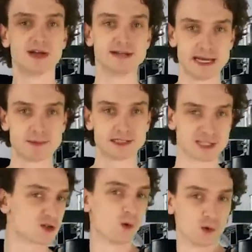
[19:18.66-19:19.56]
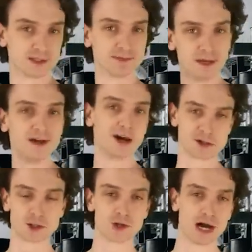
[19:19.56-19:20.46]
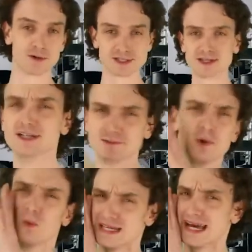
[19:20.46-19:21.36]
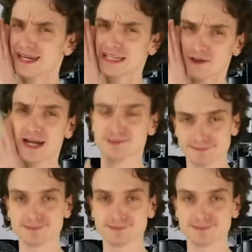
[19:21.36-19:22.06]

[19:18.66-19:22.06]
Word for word: fun name because it's cold and underground. We get it, right?